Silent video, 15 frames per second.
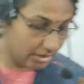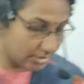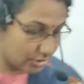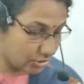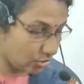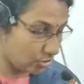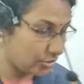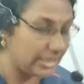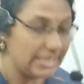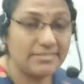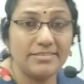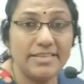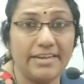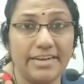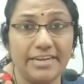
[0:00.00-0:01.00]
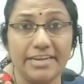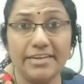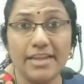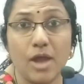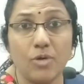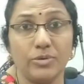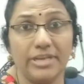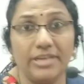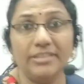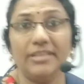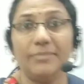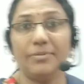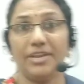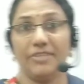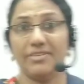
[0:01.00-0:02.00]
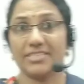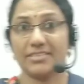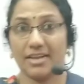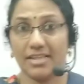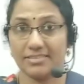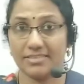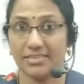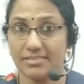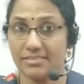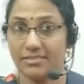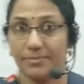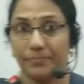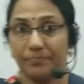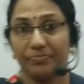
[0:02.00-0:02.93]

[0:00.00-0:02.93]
So, is there any doubt in the previous classes?